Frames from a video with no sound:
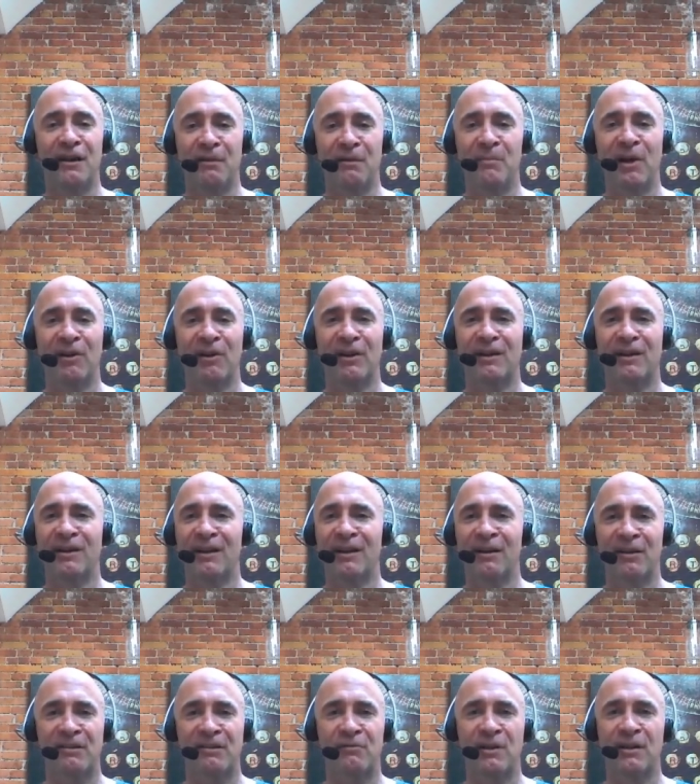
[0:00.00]
America,
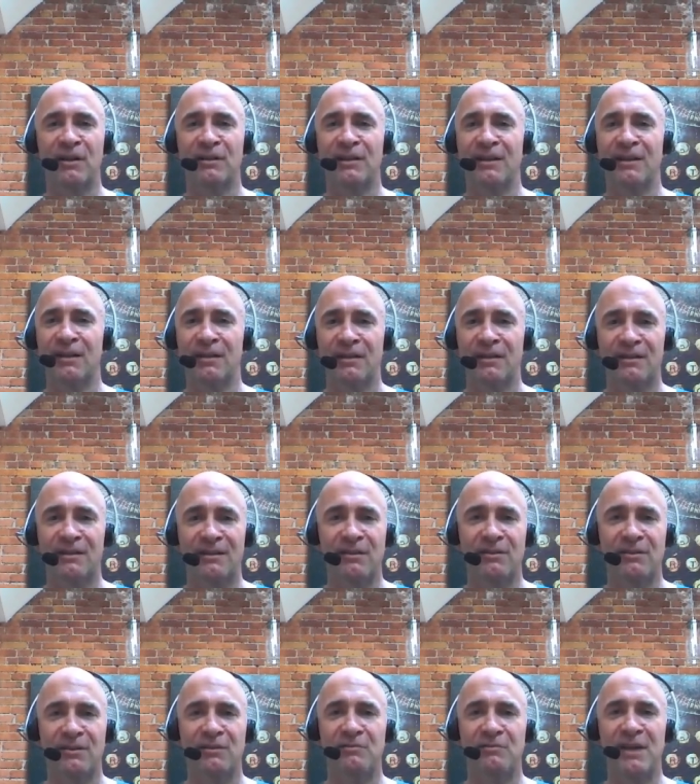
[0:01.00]
Australia,
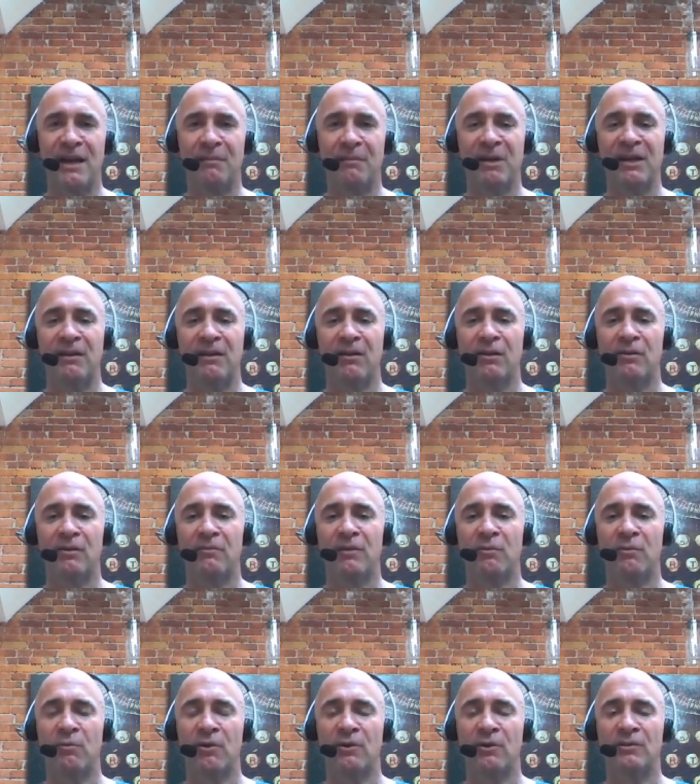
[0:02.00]
you name it, all
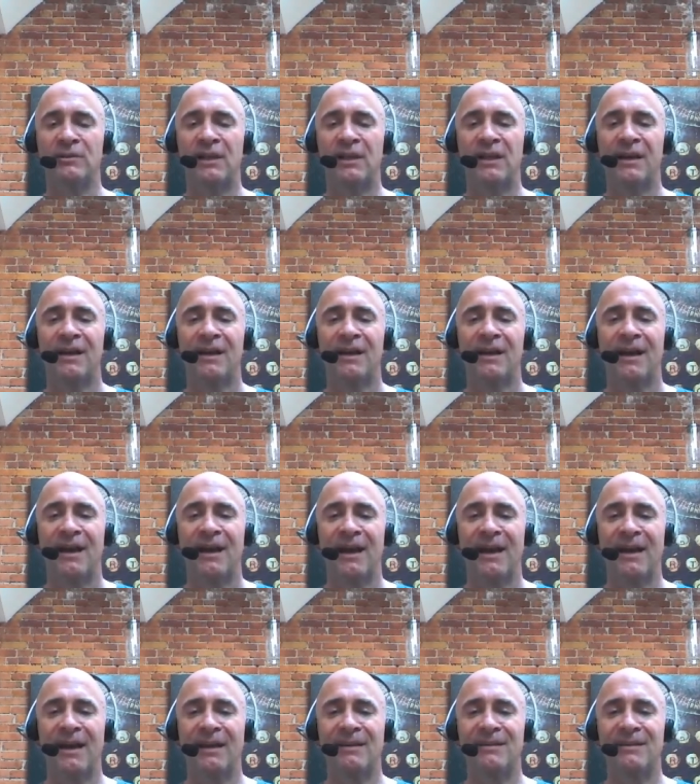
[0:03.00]
over the world.
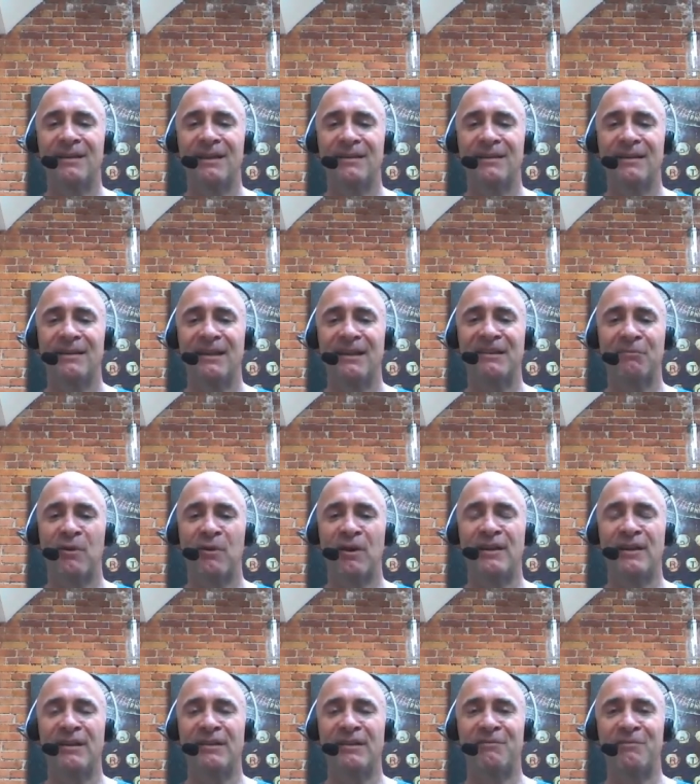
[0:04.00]
And this
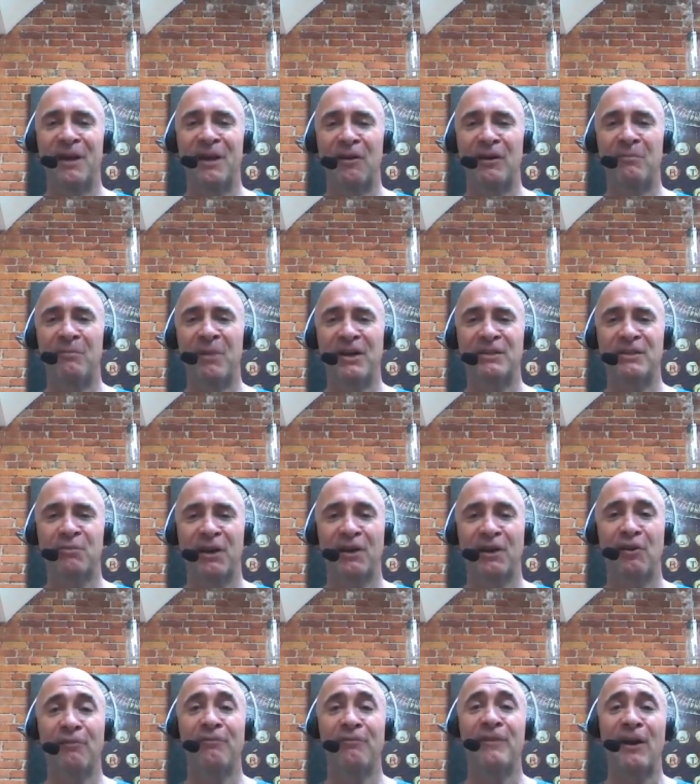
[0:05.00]
one is very much what I
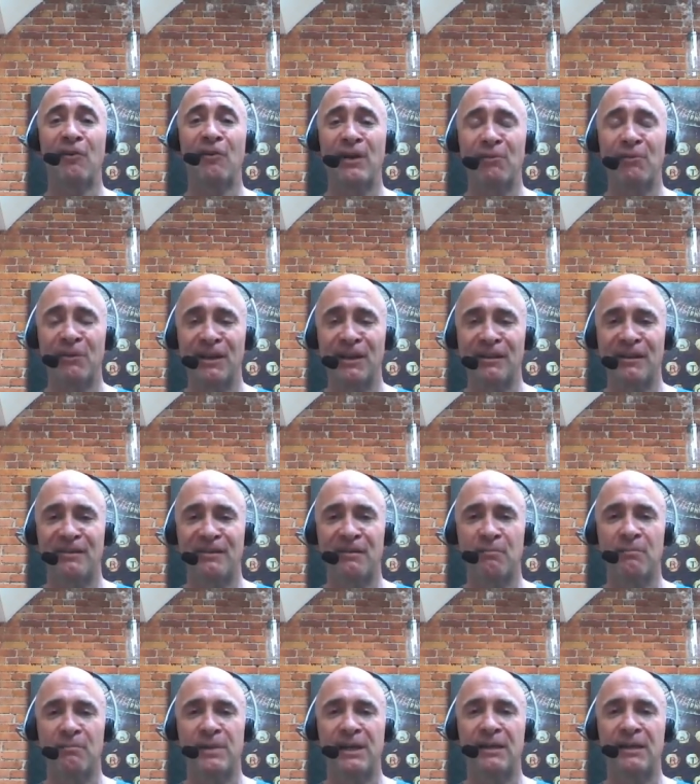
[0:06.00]
call fairy
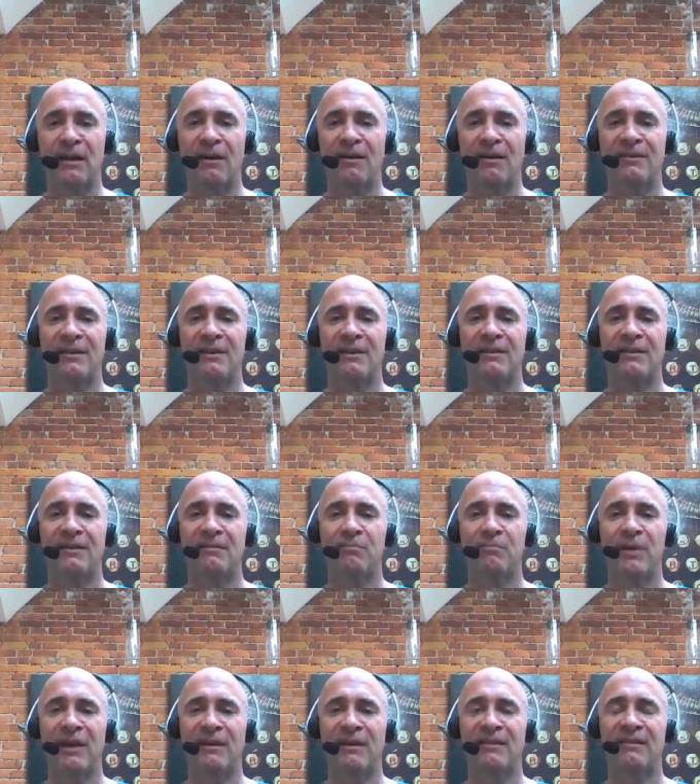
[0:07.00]
realism, because it is
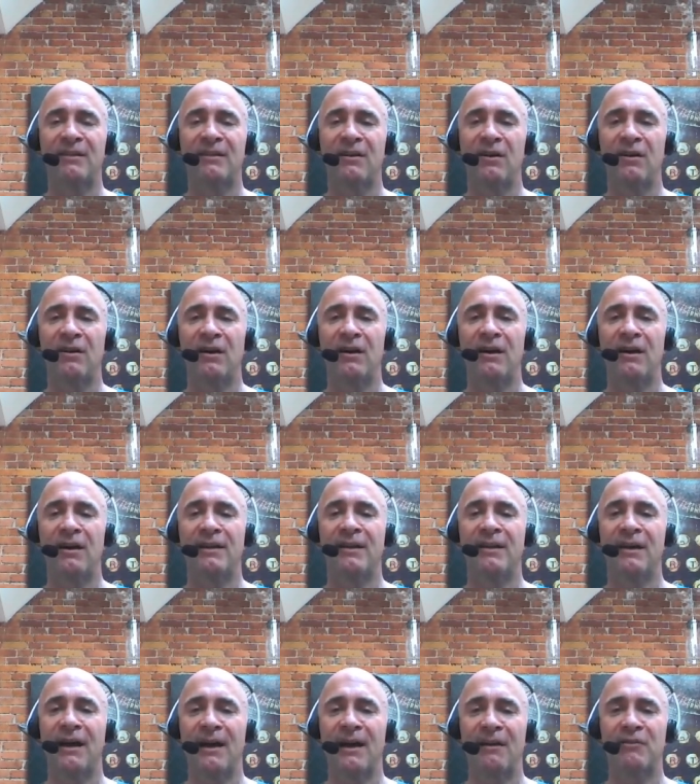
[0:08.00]
based
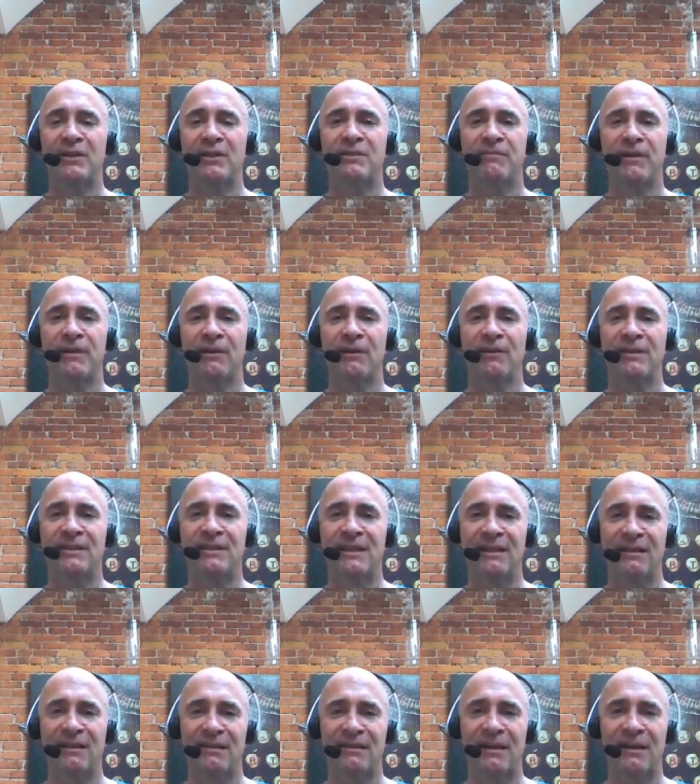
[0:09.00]
on Irish fairy
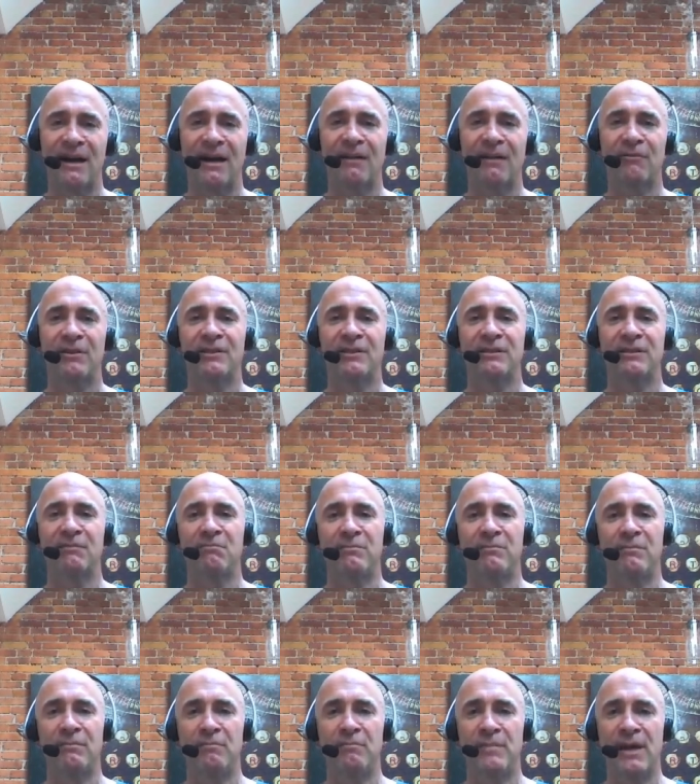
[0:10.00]
tales, Irish
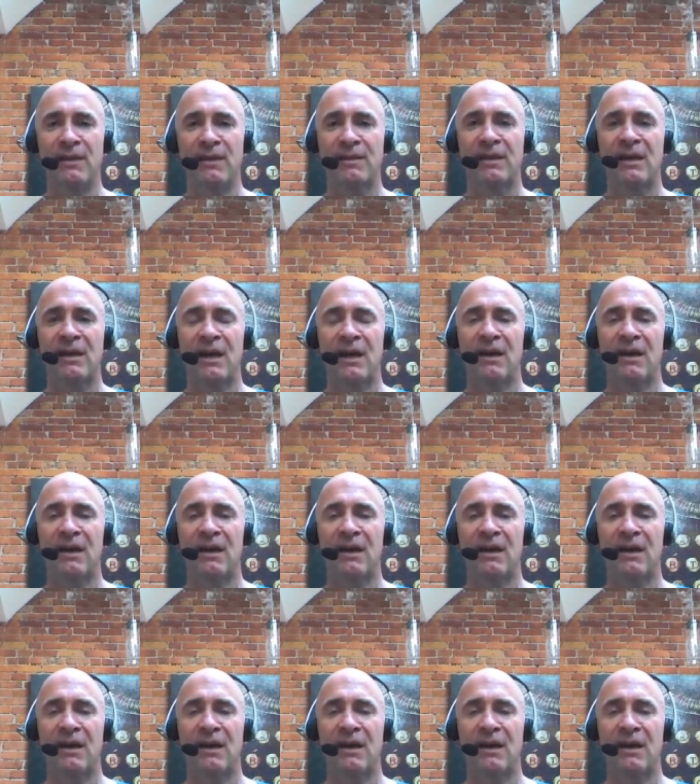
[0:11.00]
myth,